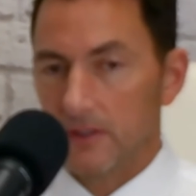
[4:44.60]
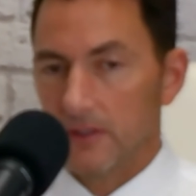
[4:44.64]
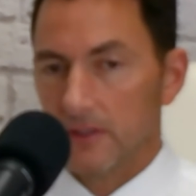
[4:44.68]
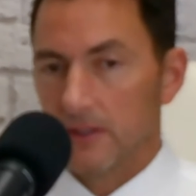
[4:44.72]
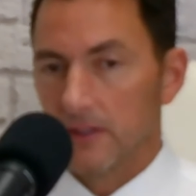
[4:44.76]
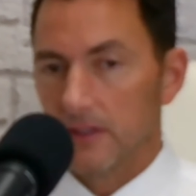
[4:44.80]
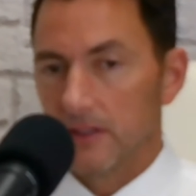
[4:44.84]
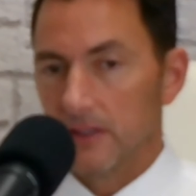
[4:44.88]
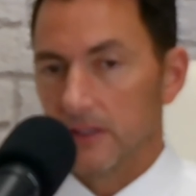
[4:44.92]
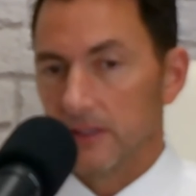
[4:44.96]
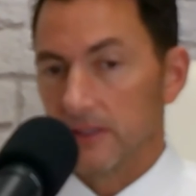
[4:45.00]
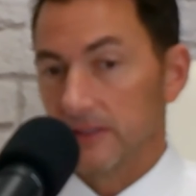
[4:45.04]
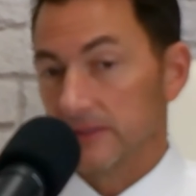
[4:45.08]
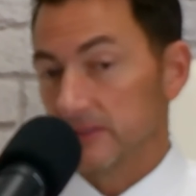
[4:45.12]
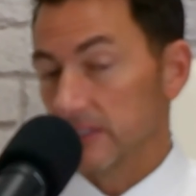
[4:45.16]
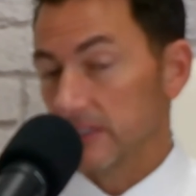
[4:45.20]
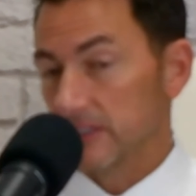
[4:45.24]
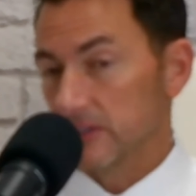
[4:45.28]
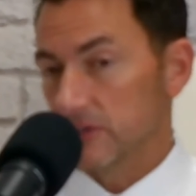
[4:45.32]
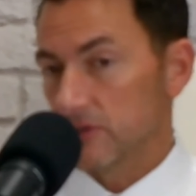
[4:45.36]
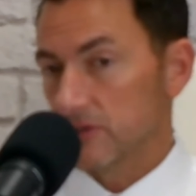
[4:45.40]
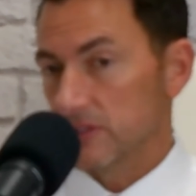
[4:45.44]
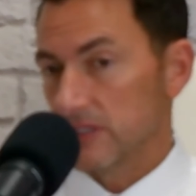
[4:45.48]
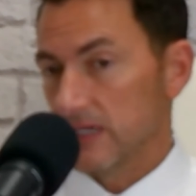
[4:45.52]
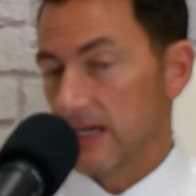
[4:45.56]
It's
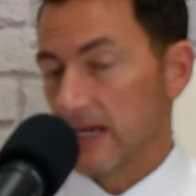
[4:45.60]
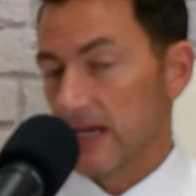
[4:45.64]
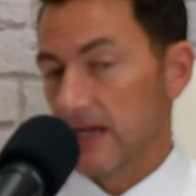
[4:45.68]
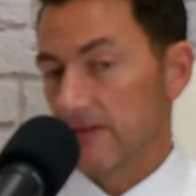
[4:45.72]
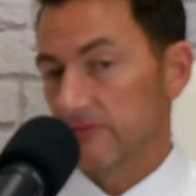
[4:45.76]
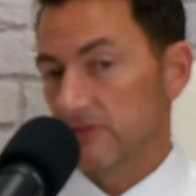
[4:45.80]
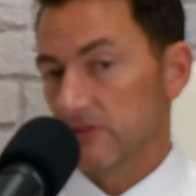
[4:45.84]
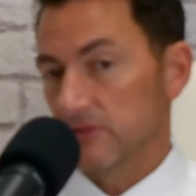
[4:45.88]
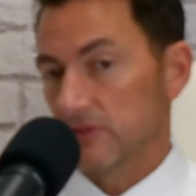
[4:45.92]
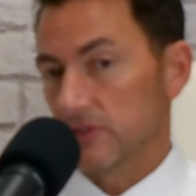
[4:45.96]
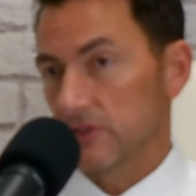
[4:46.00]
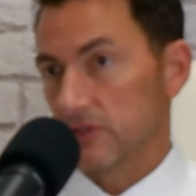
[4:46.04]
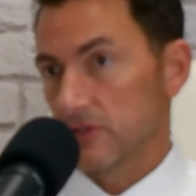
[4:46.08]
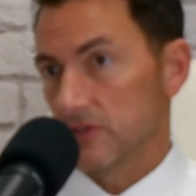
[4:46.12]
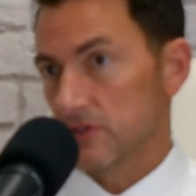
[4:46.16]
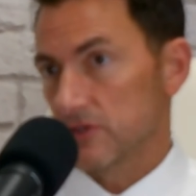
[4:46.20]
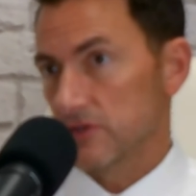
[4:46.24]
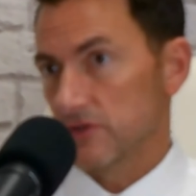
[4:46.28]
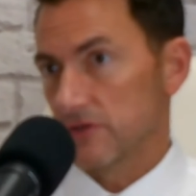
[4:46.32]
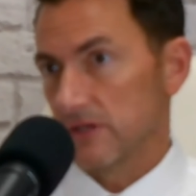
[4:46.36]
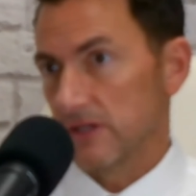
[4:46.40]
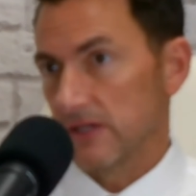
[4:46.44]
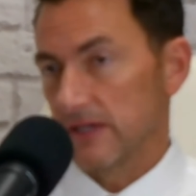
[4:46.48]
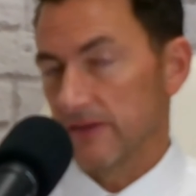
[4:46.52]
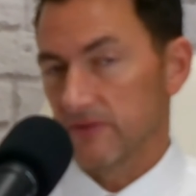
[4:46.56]
interesting, after
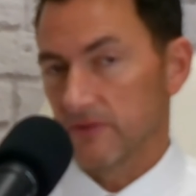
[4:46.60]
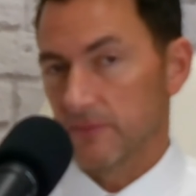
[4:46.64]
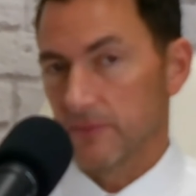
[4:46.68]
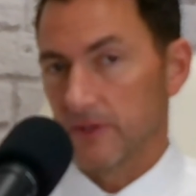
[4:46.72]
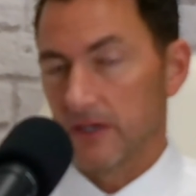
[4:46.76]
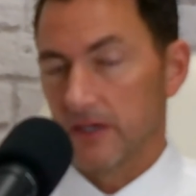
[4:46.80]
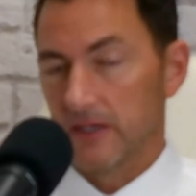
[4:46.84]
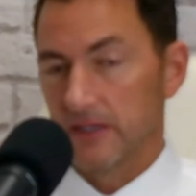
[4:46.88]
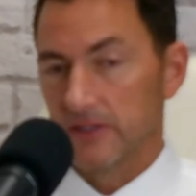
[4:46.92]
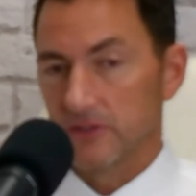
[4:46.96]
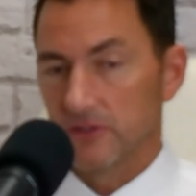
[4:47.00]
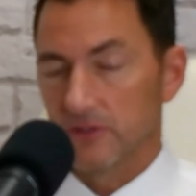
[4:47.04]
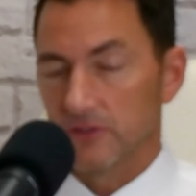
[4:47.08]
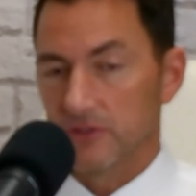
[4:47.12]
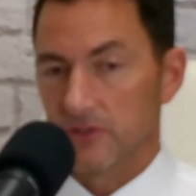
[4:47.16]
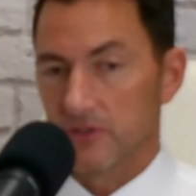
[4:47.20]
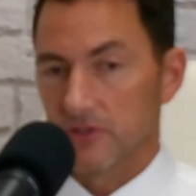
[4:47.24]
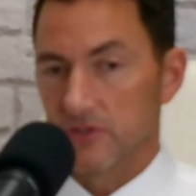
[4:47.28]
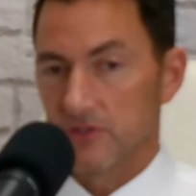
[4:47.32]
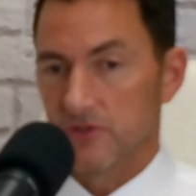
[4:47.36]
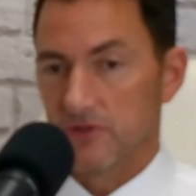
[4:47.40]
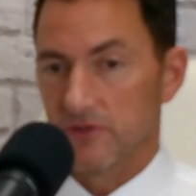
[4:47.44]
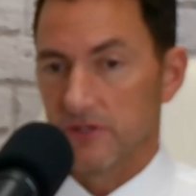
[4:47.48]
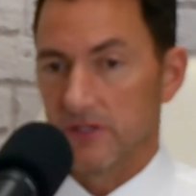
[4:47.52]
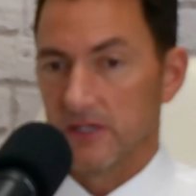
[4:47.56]
bariatric
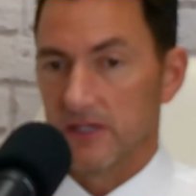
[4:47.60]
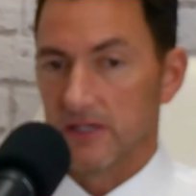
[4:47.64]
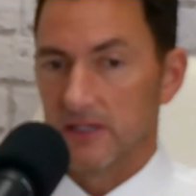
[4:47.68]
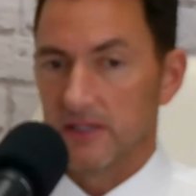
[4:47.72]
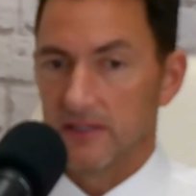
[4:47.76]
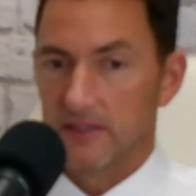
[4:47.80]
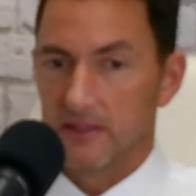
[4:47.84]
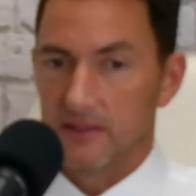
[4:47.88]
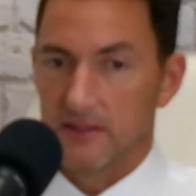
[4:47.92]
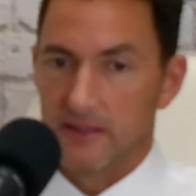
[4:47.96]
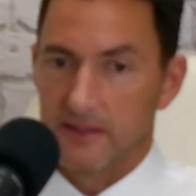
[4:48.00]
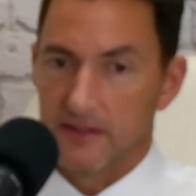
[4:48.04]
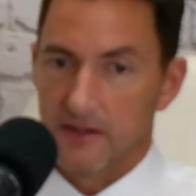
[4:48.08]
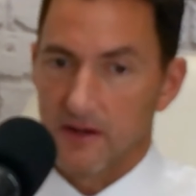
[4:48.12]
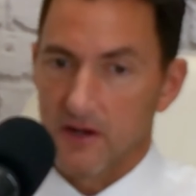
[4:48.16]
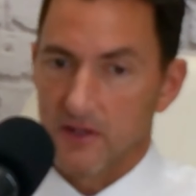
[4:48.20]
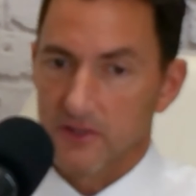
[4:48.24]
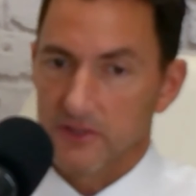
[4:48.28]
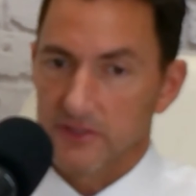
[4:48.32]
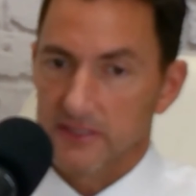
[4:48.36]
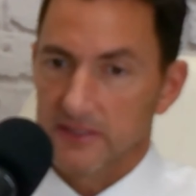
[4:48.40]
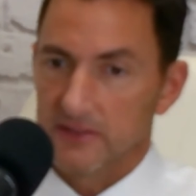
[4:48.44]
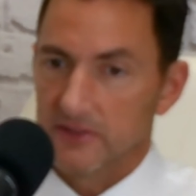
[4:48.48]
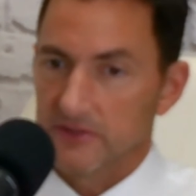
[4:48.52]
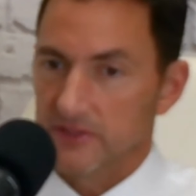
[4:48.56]
surgery, there are
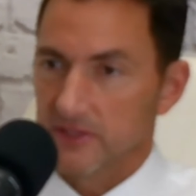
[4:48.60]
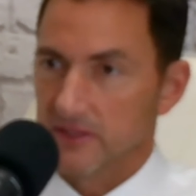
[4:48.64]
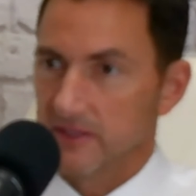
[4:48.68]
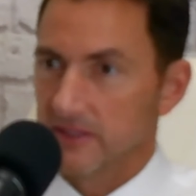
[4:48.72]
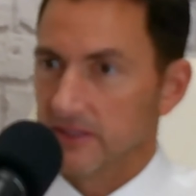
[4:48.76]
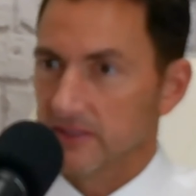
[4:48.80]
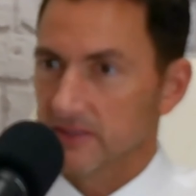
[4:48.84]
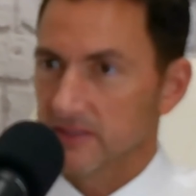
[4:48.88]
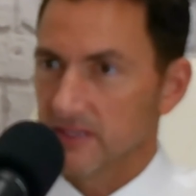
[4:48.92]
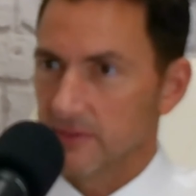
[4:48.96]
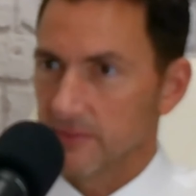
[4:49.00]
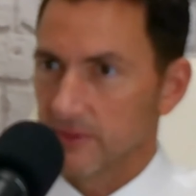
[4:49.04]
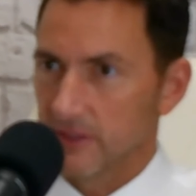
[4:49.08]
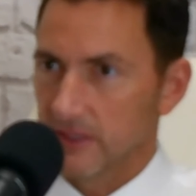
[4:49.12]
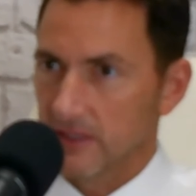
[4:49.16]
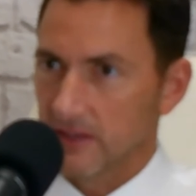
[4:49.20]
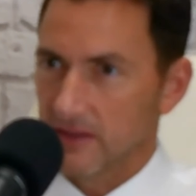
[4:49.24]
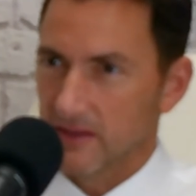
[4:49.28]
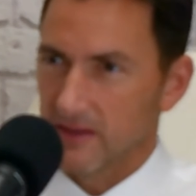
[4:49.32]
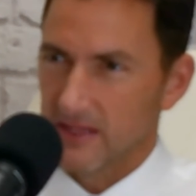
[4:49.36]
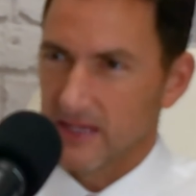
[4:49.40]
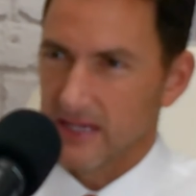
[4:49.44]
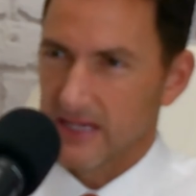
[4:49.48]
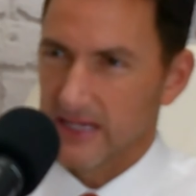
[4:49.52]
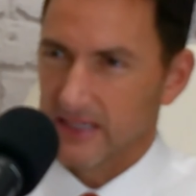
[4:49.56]
cells in the stomach
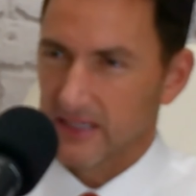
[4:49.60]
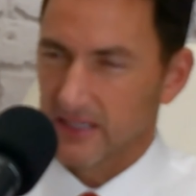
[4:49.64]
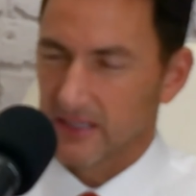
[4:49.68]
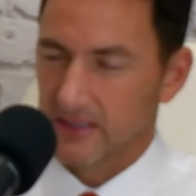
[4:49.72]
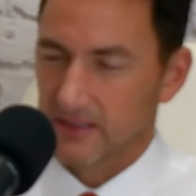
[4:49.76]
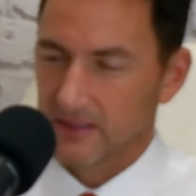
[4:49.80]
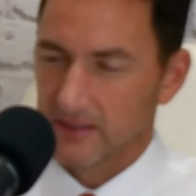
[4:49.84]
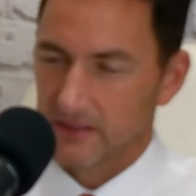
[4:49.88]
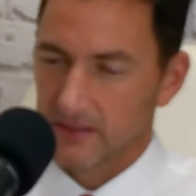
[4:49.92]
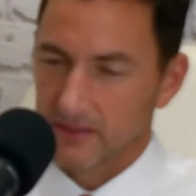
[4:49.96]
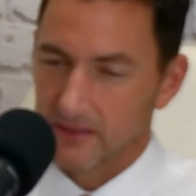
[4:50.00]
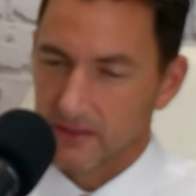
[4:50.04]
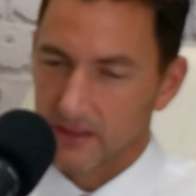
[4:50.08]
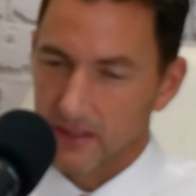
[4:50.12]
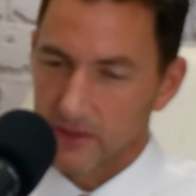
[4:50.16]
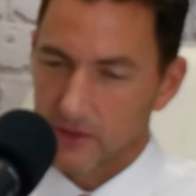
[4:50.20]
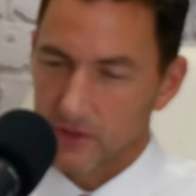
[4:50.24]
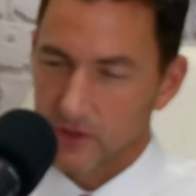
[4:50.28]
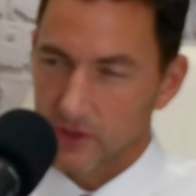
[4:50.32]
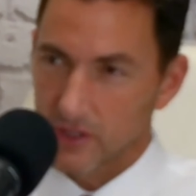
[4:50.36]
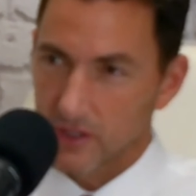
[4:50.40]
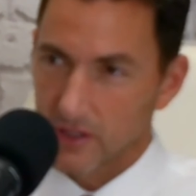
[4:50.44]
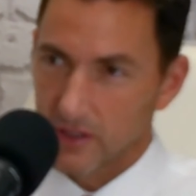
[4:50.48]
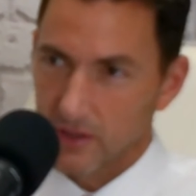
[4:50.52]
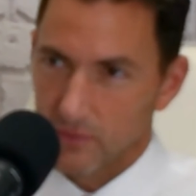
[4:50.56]
that
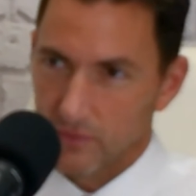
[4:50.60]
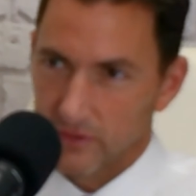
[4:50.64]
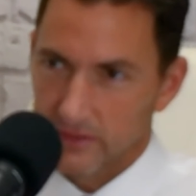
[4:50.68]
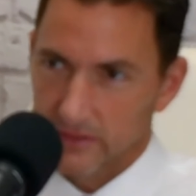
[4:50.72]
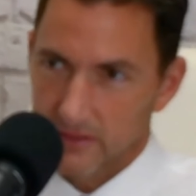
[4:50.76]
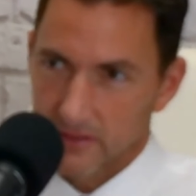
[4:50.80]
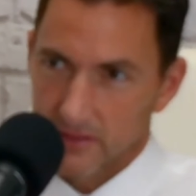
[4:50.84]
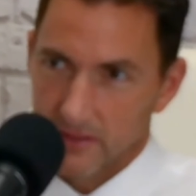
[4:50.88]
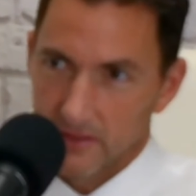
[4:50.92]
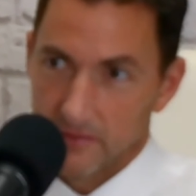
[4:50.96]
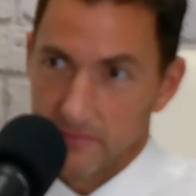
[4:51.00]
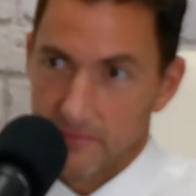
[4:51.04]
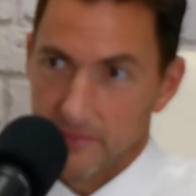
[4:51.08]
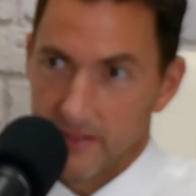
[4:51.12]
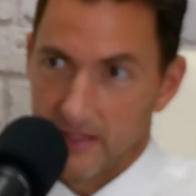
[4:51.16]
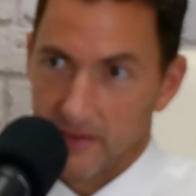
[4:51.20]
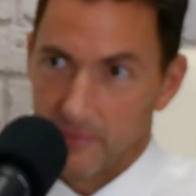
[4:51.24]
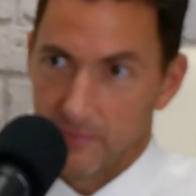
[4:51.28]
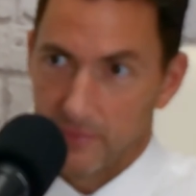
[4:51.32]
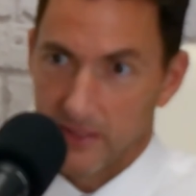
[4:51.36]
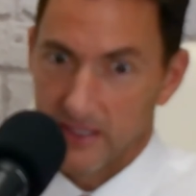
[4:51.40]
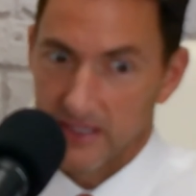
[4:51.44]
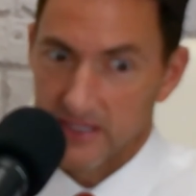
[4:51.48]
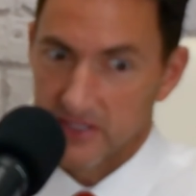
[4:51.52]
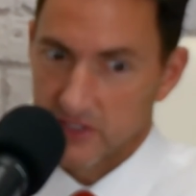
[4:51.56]
undergo what's called
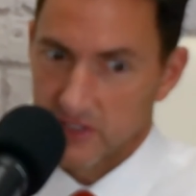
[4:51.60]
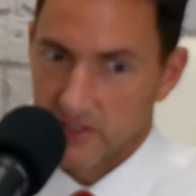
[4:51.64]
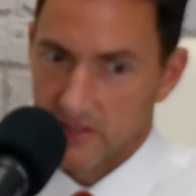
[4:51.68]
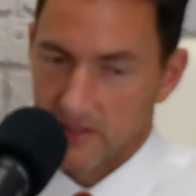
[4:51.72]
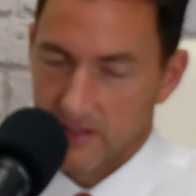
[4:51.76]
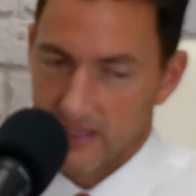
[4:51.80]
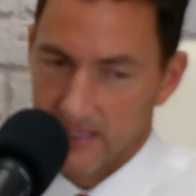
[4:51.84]
metaplasia.